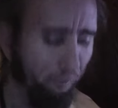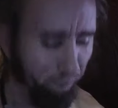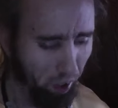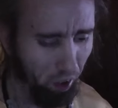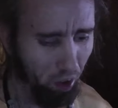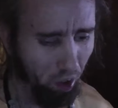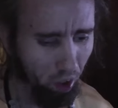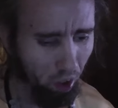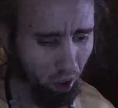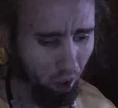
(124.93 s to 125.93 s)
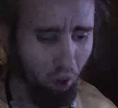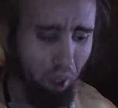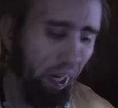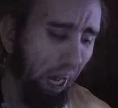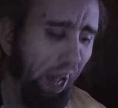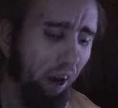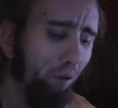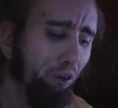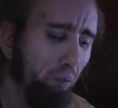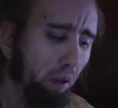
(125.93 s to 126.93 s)
me, and I
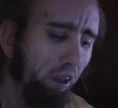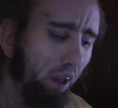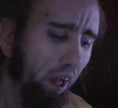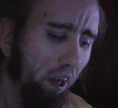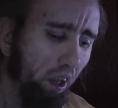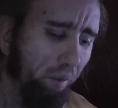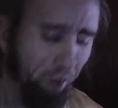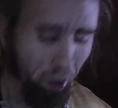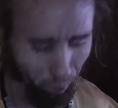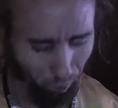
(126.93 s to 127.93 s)
don't speak to any of you.